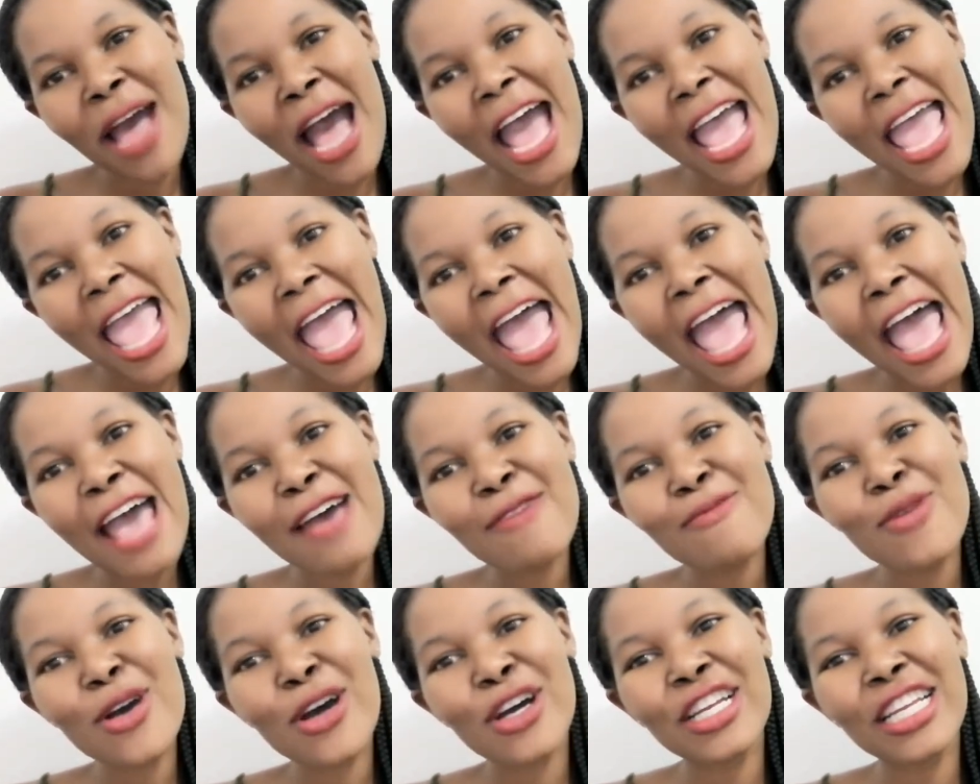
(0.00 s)
I
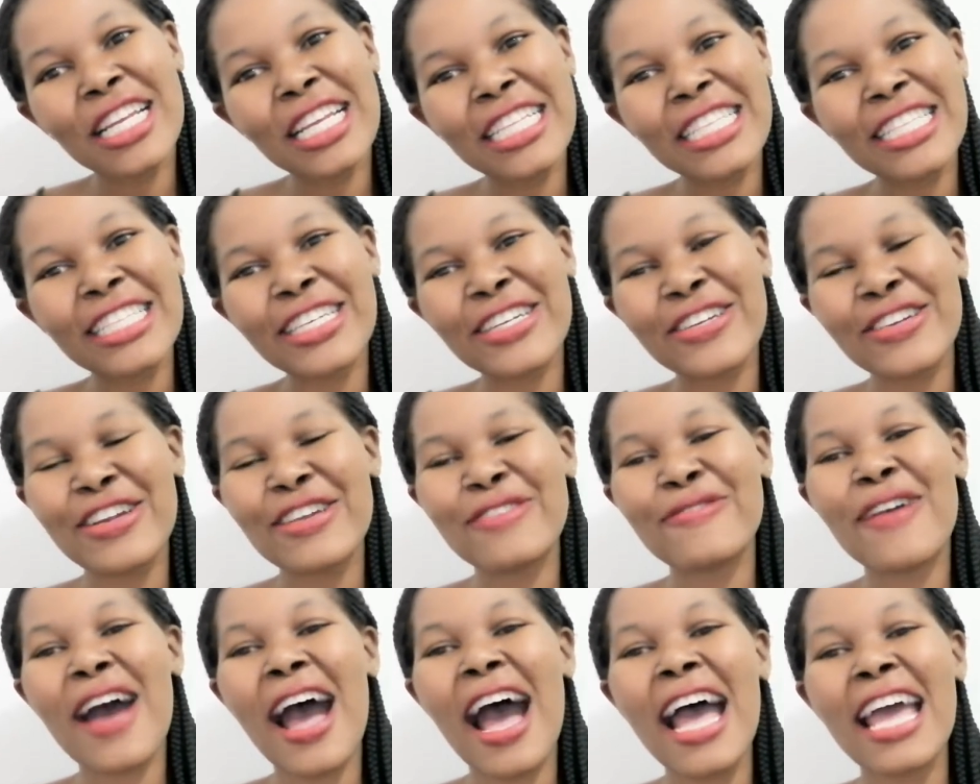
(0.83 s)
am on
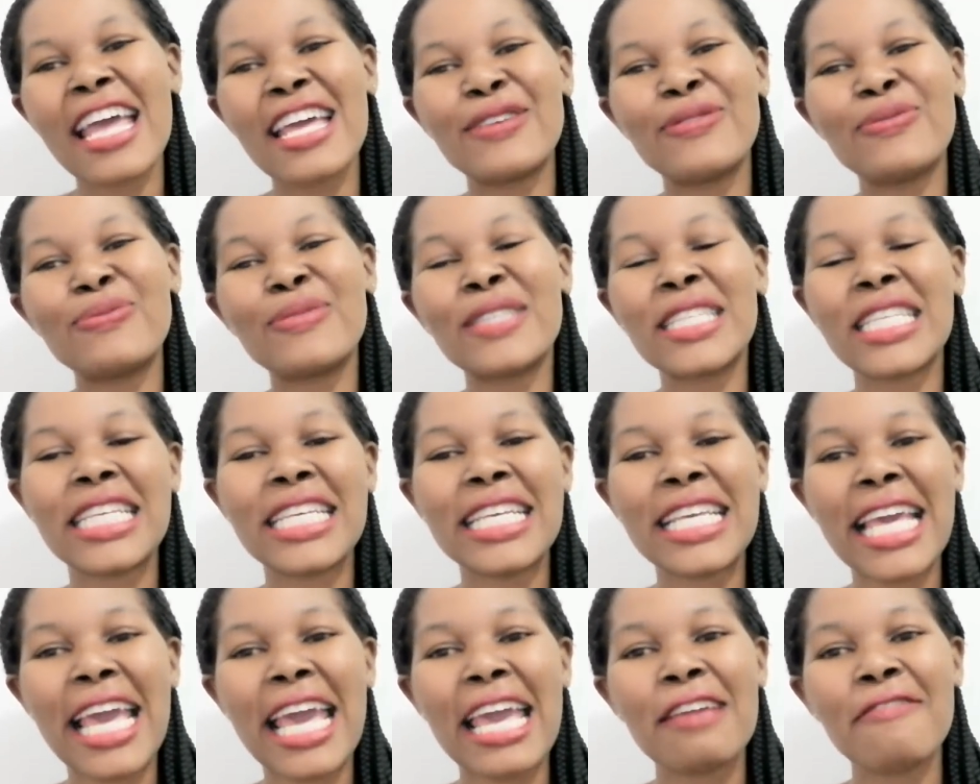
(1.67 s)
Instagram. I am
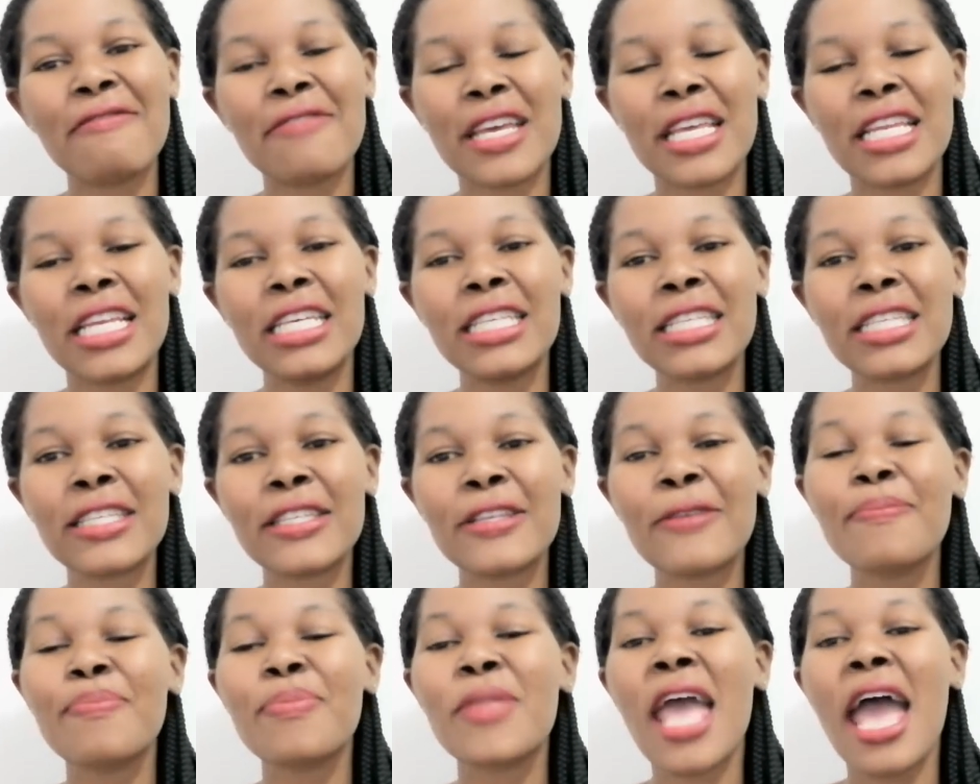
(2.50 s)
TK
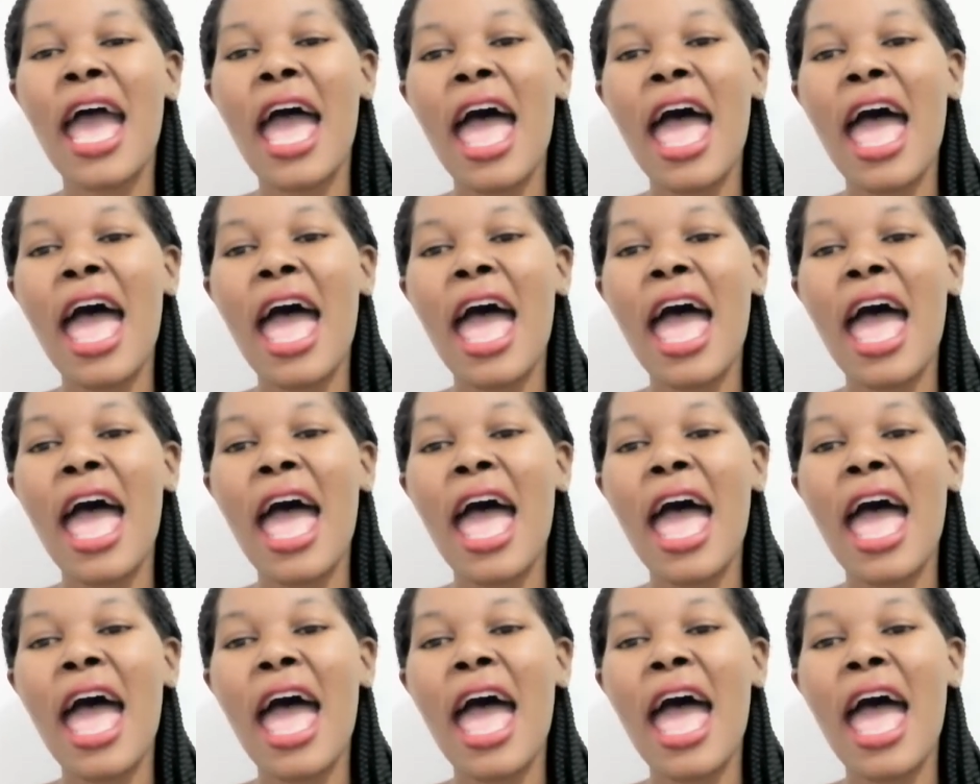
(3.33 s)
Venice,